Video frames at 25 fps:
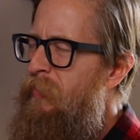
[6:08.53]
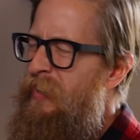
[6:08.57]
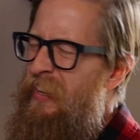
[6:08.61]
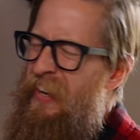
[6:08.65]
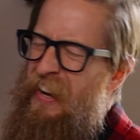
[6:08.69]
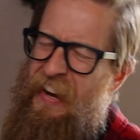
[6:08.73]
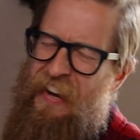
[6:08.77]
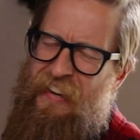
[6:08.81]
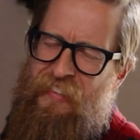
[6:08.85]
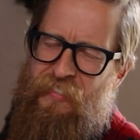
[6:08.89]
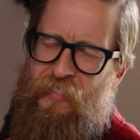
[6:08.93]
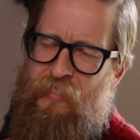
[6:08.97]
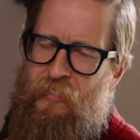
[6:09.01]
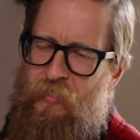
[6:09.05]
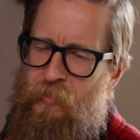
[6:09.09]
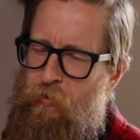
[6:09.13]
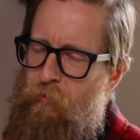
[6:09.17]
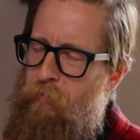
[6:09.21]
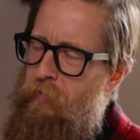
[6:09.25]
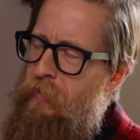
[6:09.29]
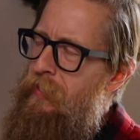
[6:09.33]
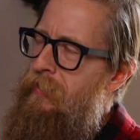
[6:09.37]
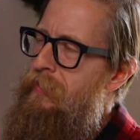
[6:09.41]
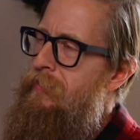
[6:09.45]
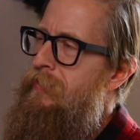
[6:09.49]
That's
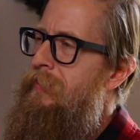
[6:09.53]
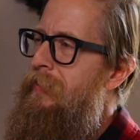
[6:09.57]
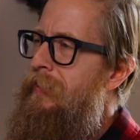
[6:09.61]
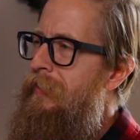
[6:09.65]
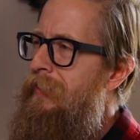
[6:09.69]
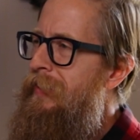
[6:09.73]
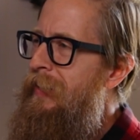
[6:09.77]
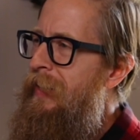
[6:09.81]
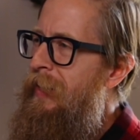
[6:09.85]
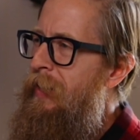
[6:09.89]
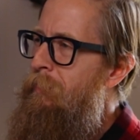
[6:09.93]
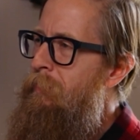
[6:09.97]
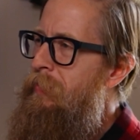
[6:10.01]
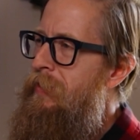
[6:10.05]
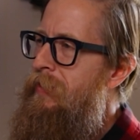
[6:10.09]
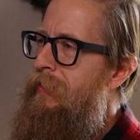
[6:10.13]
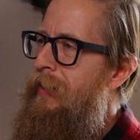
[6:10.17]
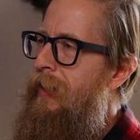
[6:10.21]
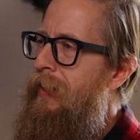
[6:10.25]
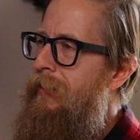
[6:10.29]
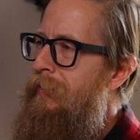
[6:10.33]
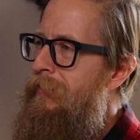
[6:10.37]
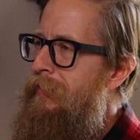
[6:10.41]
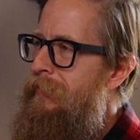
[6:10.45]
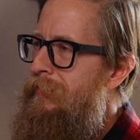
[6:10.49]
too easy. It can't be
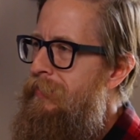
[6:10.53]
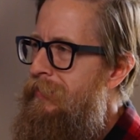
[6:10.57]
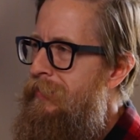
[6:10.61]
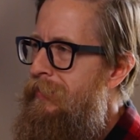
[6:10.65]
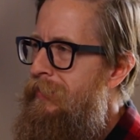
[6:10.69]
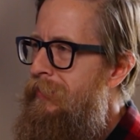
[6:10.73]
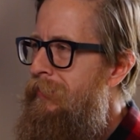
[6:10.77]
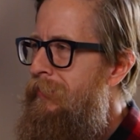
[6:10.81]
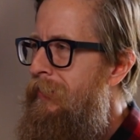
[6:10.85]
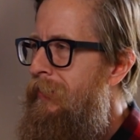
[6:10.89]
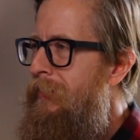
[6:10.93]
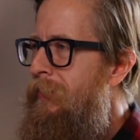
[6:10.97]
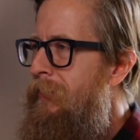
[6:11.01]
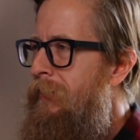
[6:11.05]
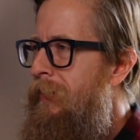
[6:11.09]
that easy,